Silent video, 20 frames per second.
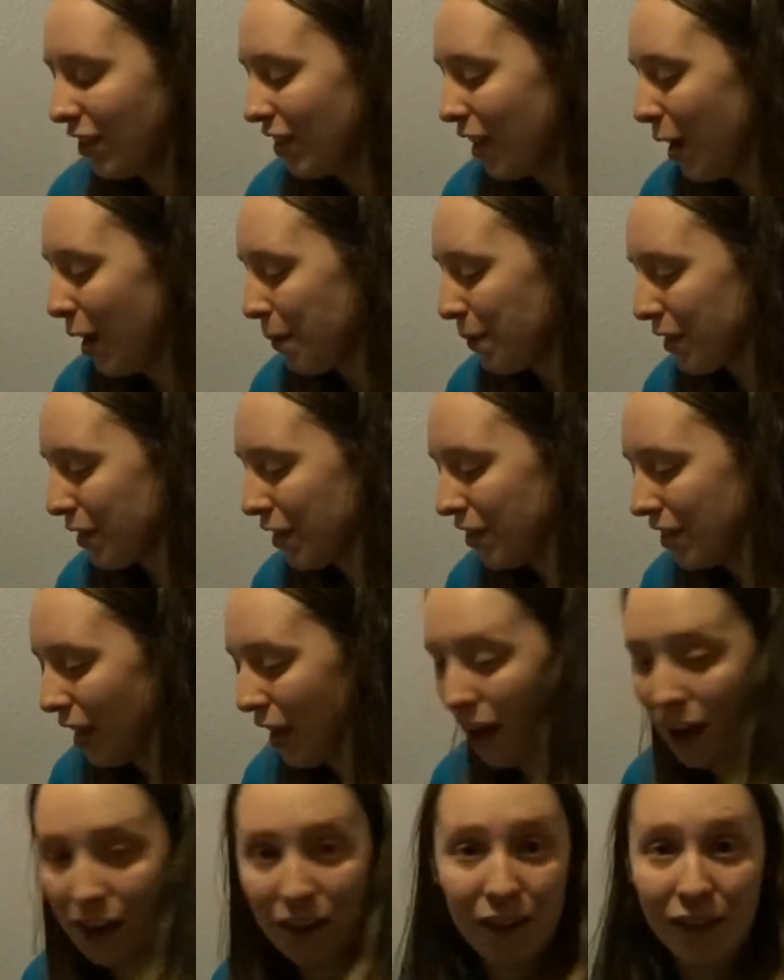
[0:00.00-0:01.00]
times, good
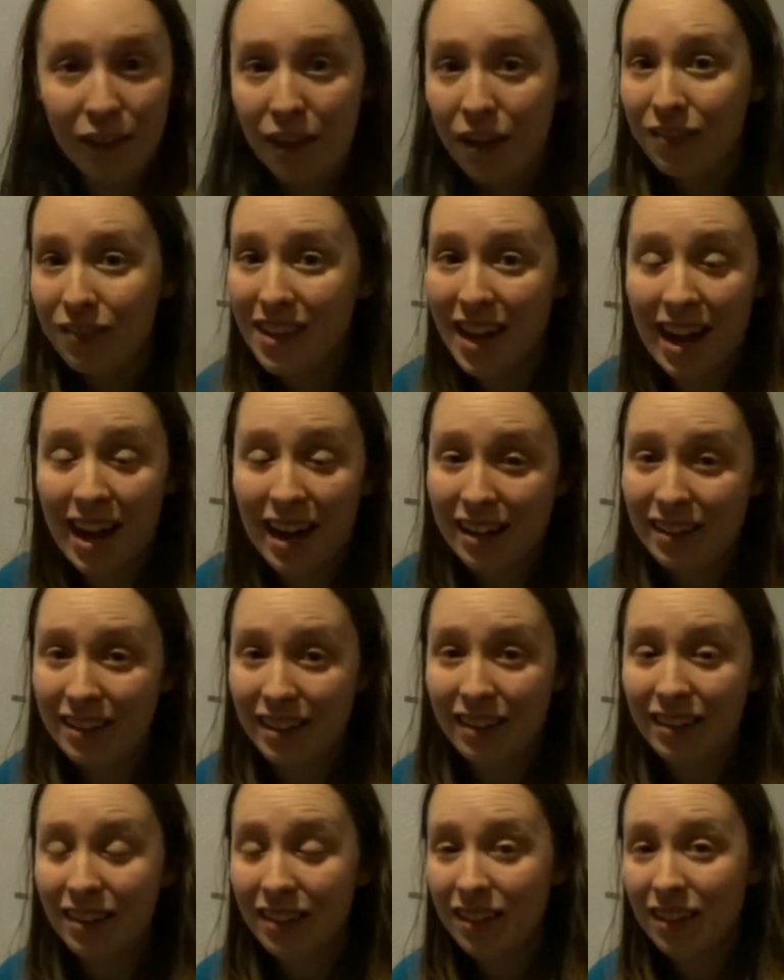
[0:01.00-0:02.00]
time. I loved
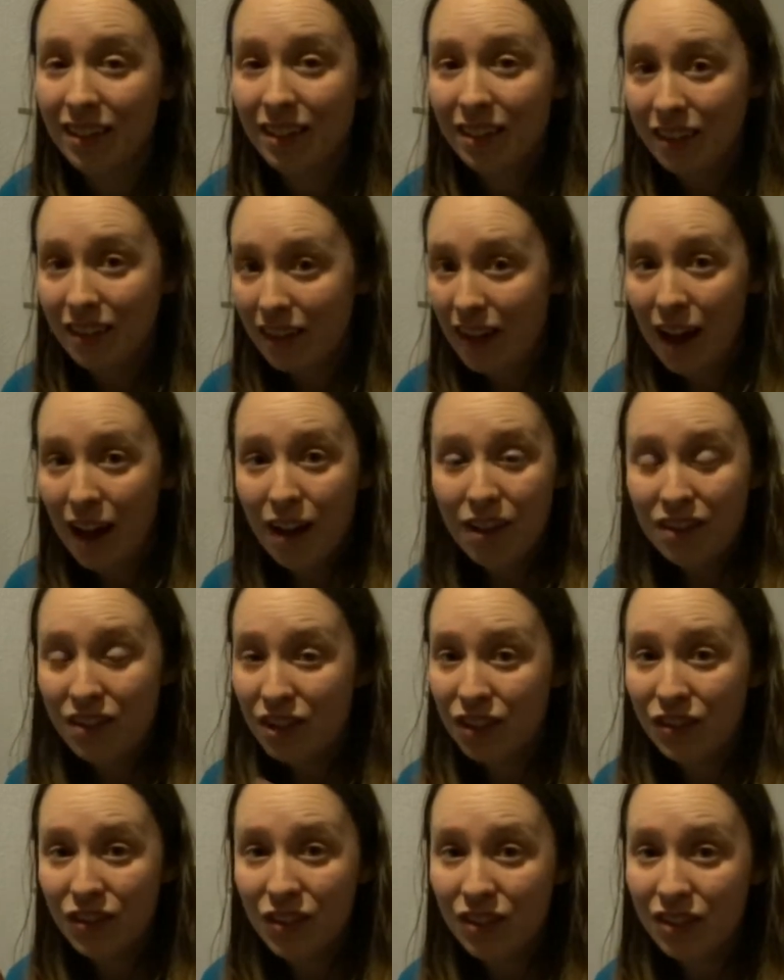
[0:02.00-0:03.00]
acting. Out of
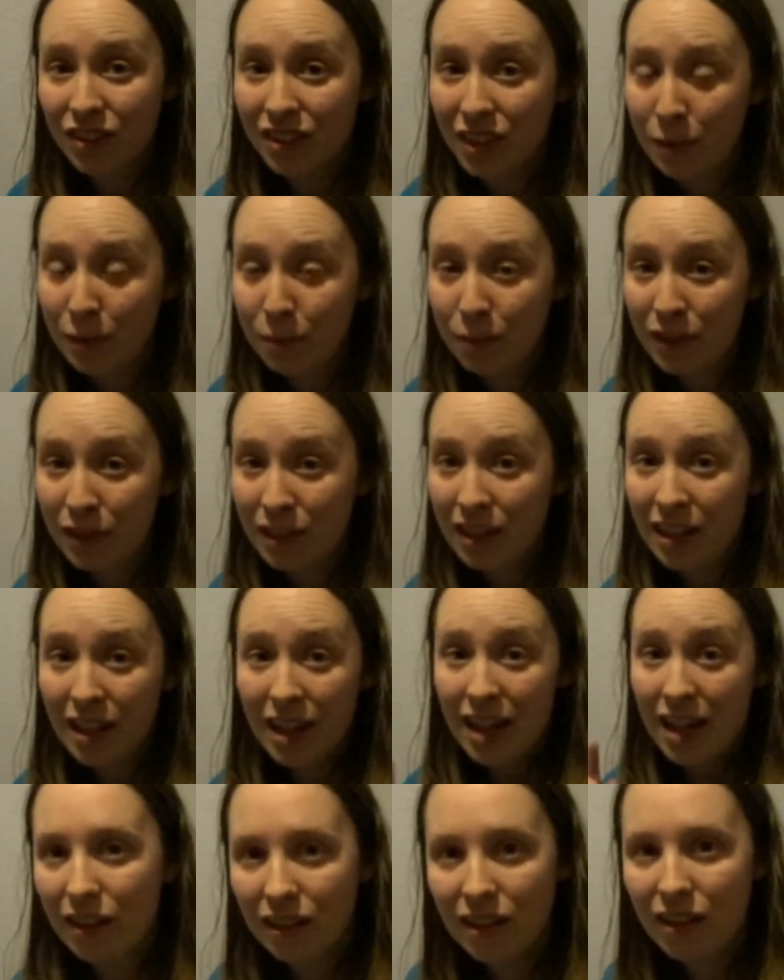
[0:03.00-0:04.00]
Darkness Music Company.
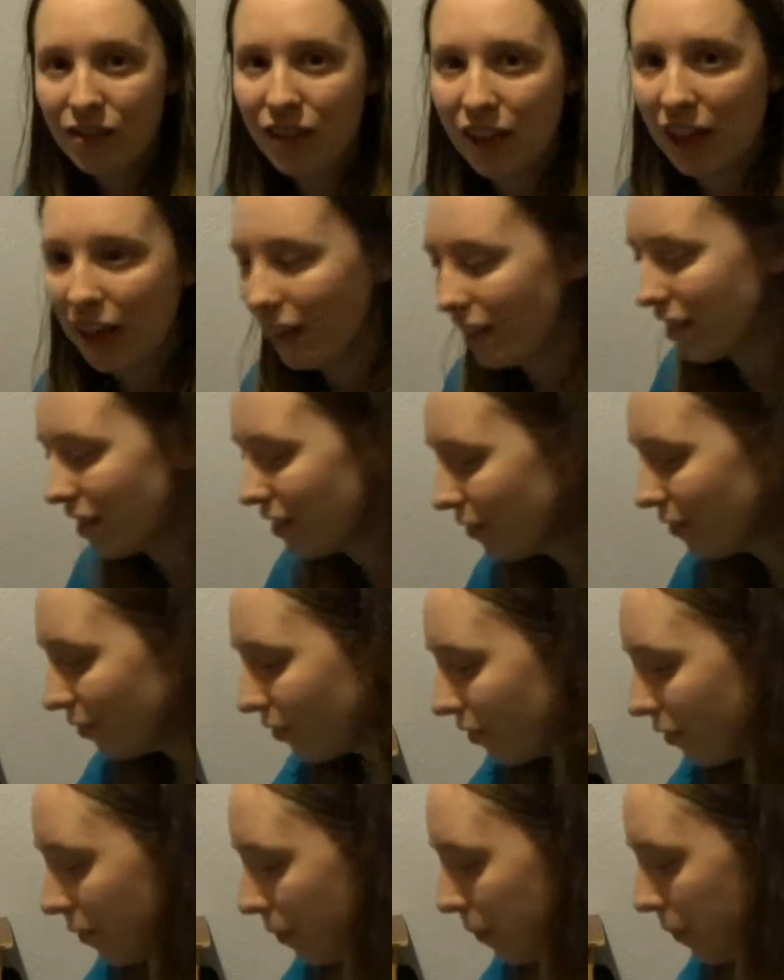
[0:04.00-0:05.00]
Love you guys.
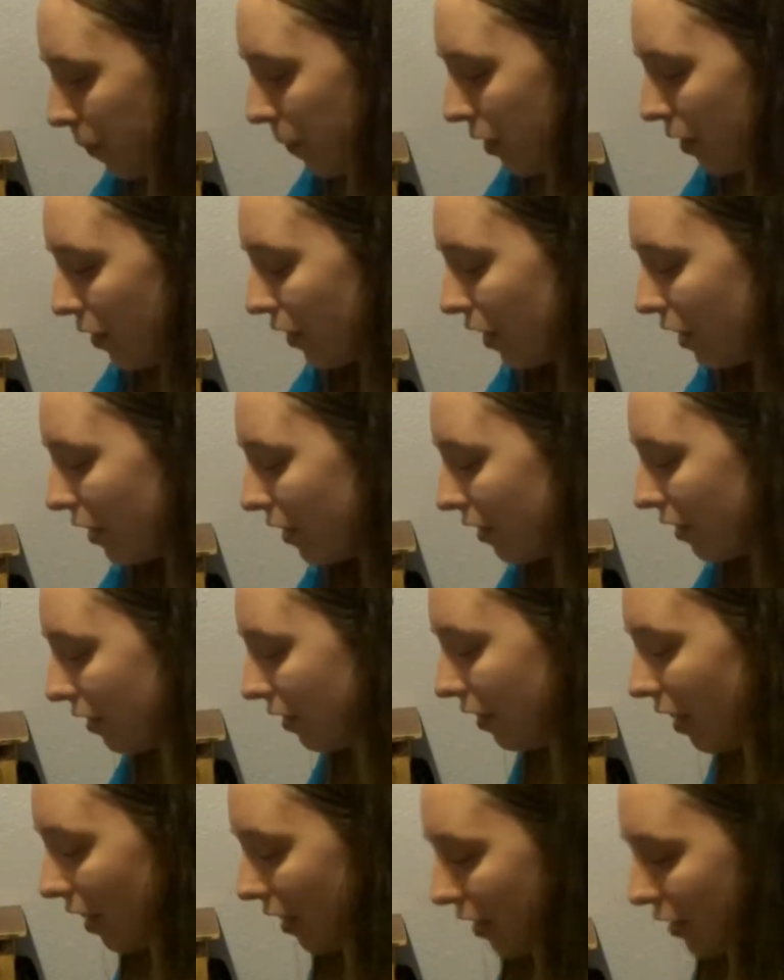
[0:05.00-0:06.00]
Okay,
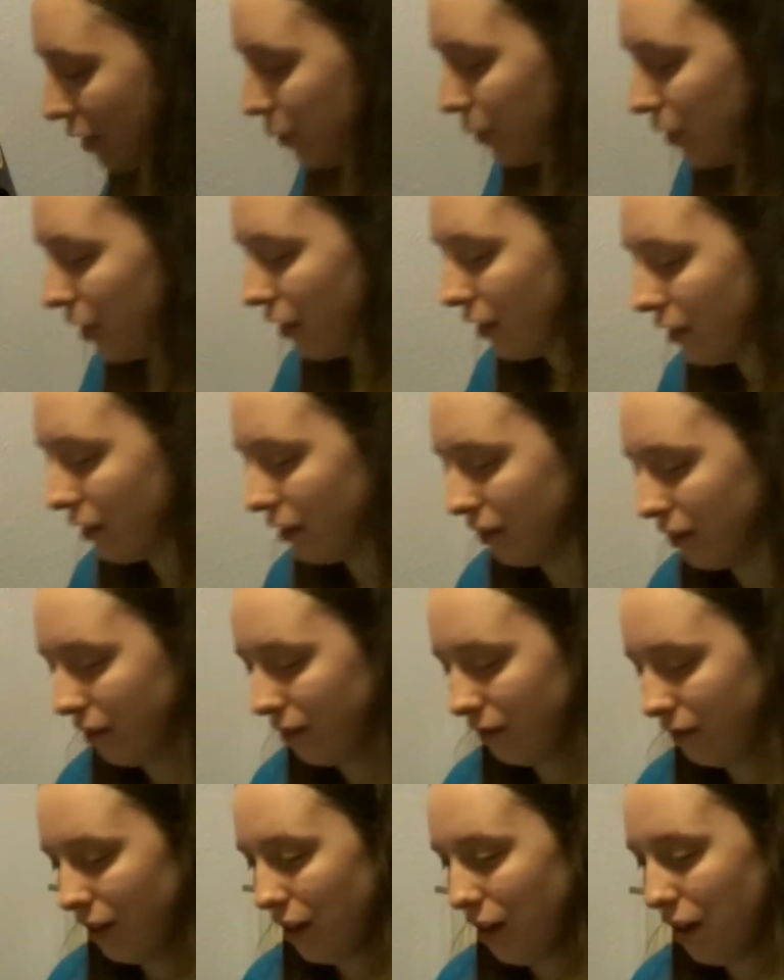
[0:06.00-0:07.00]
next one.
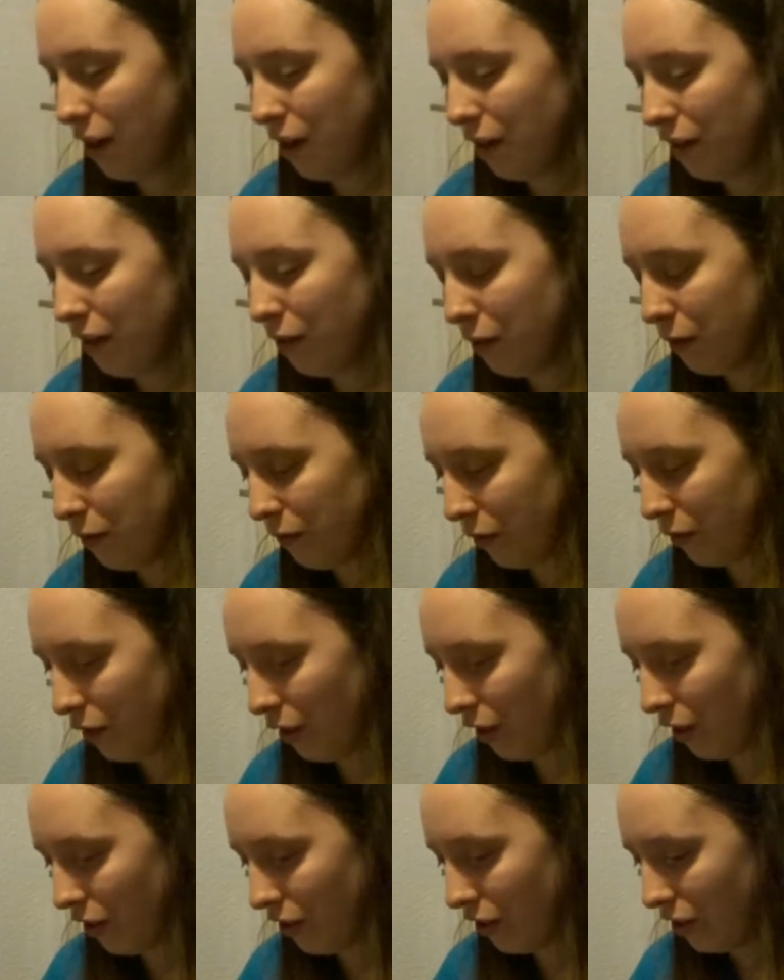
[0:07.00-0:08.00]
Oh, another one from
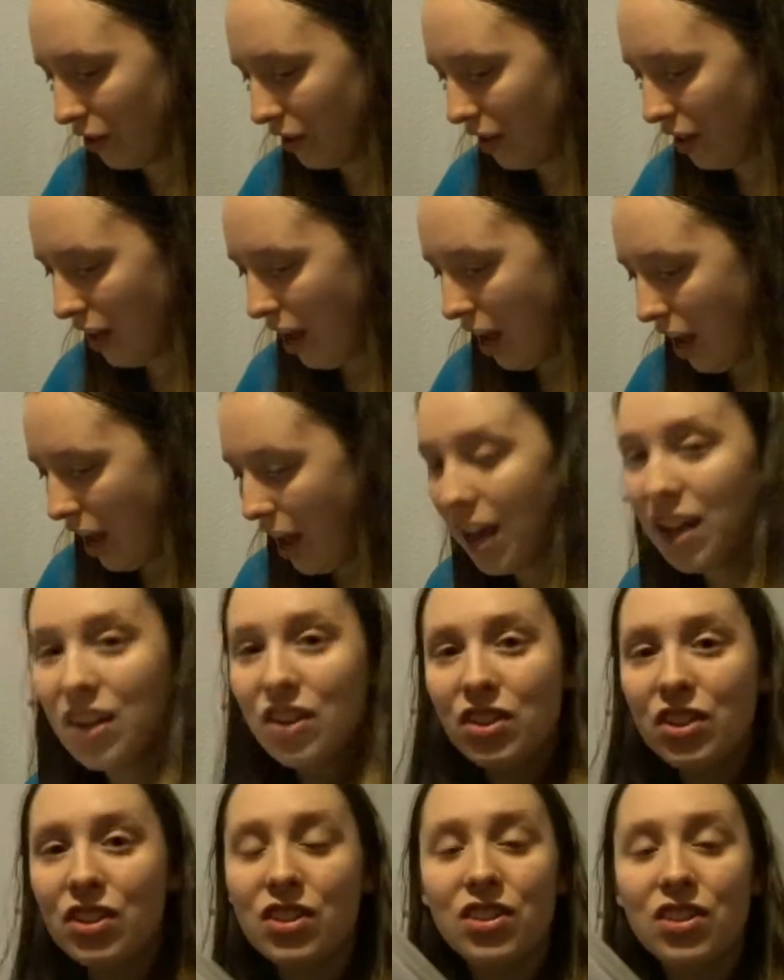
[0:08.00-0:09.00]
college.
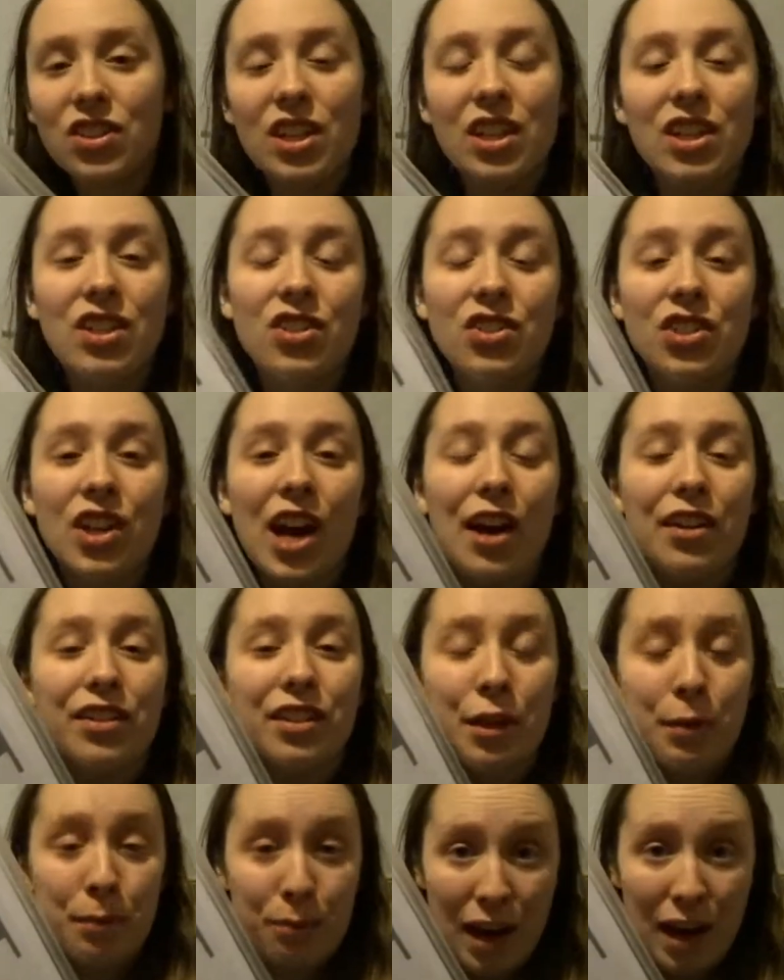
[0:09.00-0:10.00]
HNC
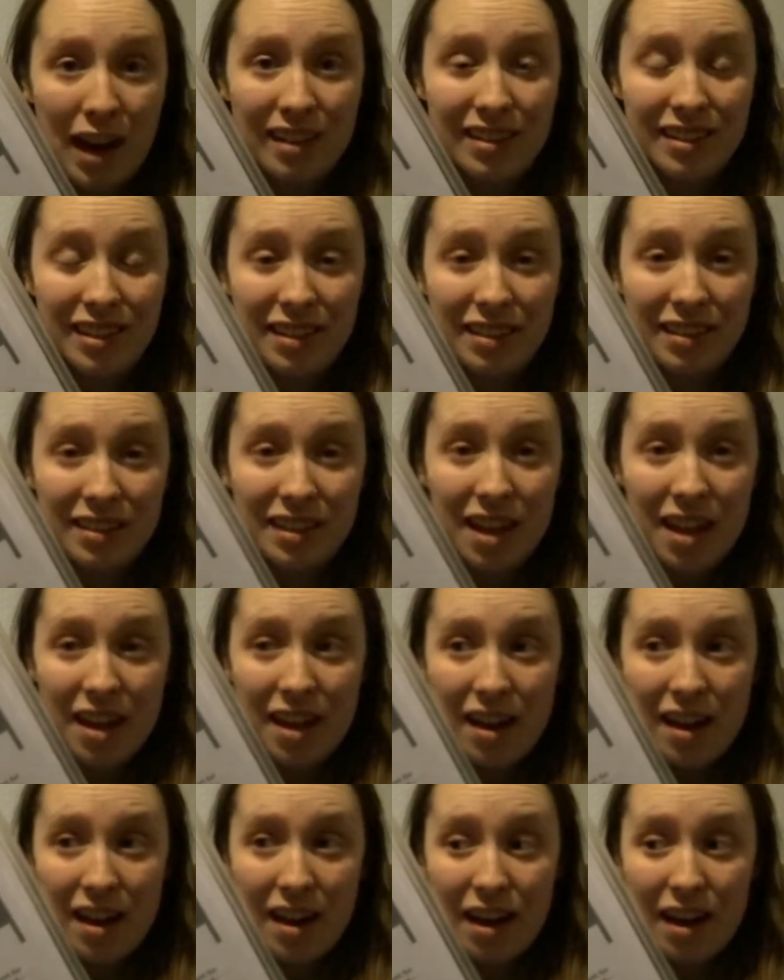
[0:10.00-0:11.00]
Childcare Practice.
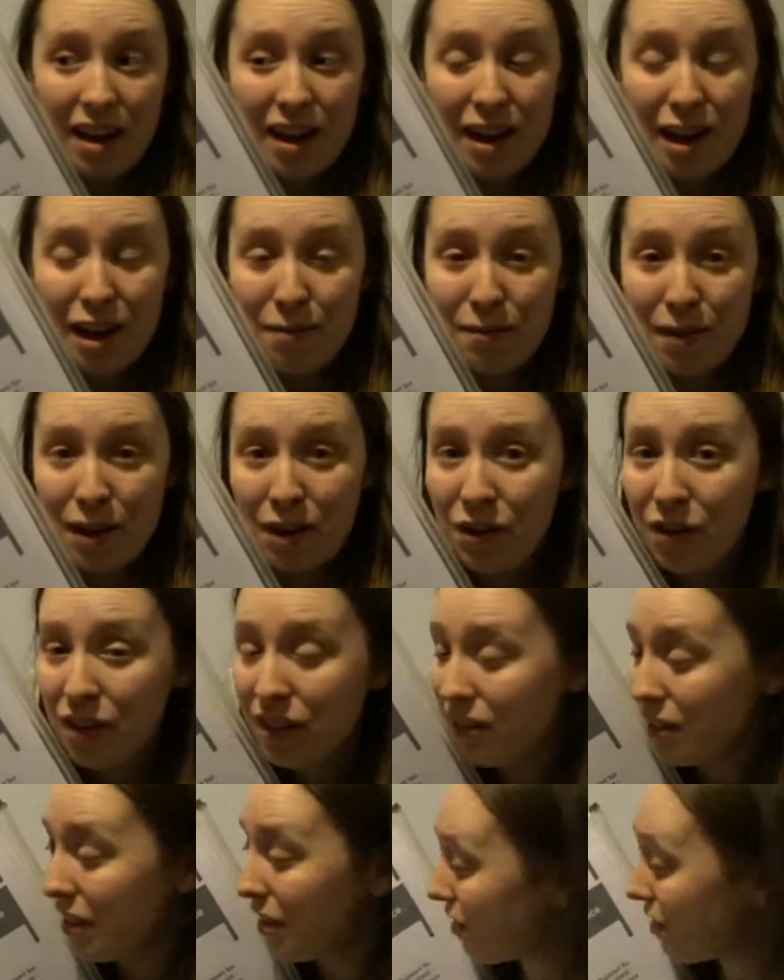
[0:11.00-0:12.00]
I really
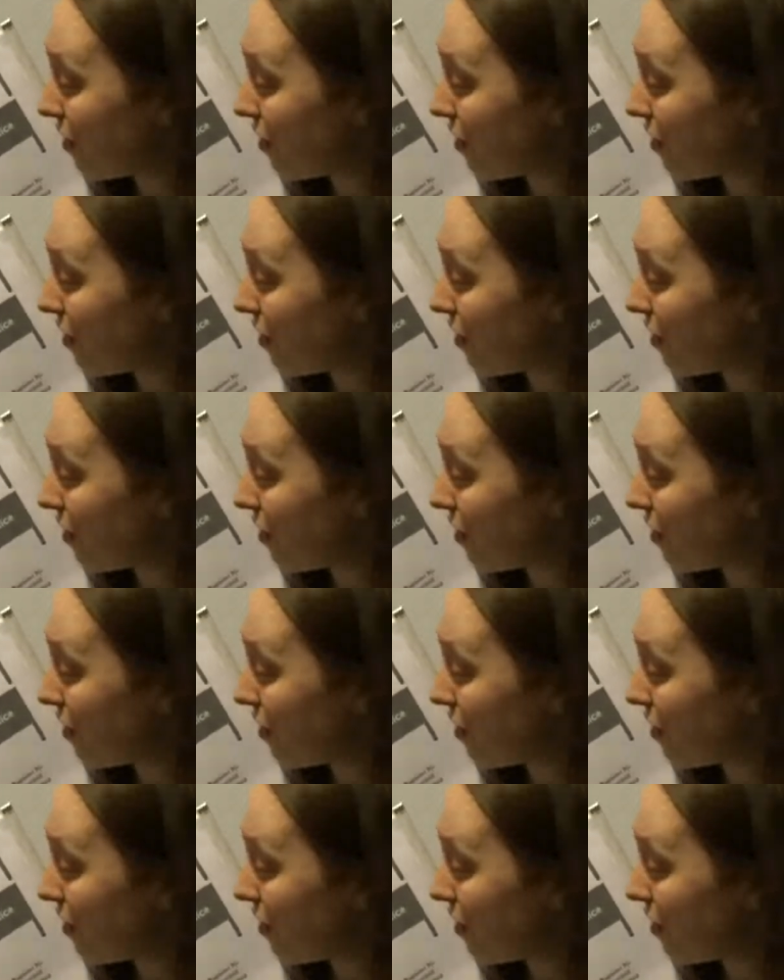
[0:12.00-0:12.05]
did